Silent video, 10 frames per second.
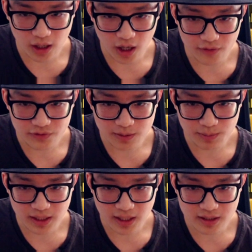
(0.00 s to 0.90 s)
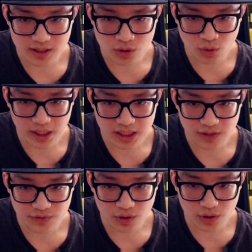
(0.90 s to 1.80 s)
often because it's quite
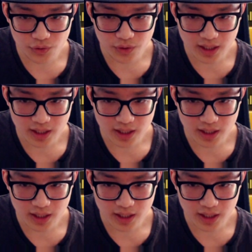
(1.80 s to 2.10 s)
difficult to get